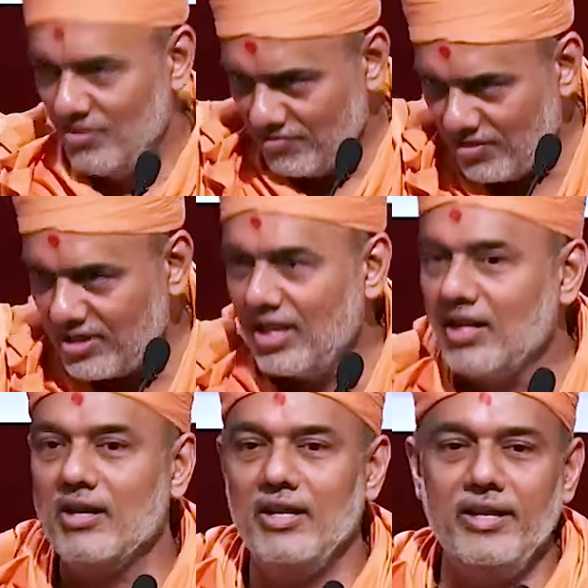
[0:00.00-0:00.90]

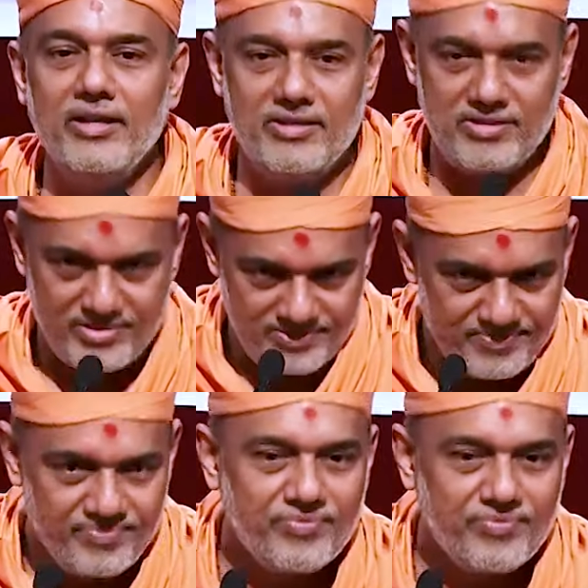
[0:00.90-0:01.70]
working colleagues,